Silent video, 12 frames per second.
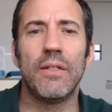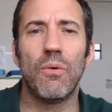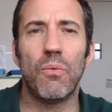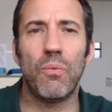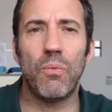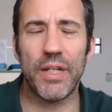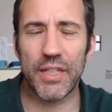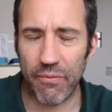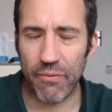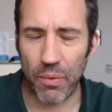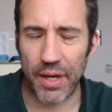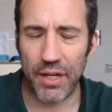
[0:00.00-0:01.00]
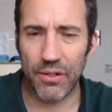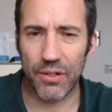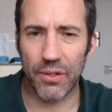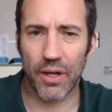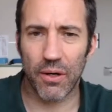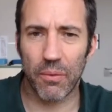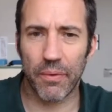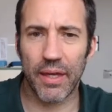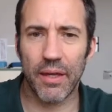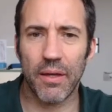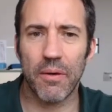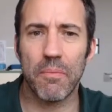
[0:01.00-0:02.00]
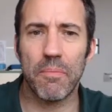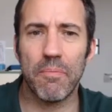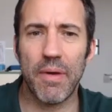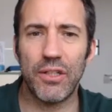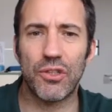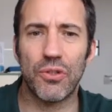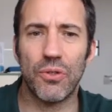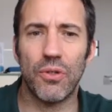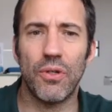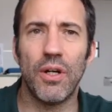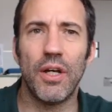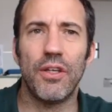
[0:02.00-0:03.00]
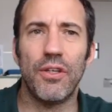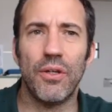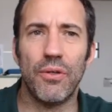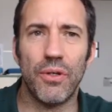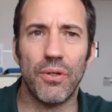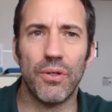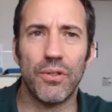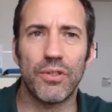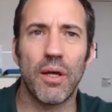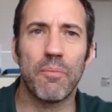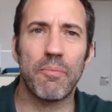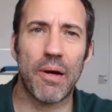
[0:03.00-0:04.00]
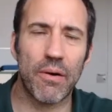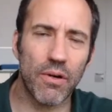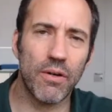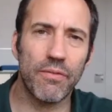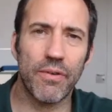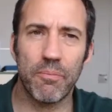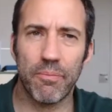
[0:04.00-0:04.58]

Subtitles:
Whichever way you do go with it, make sure you use paragraphing,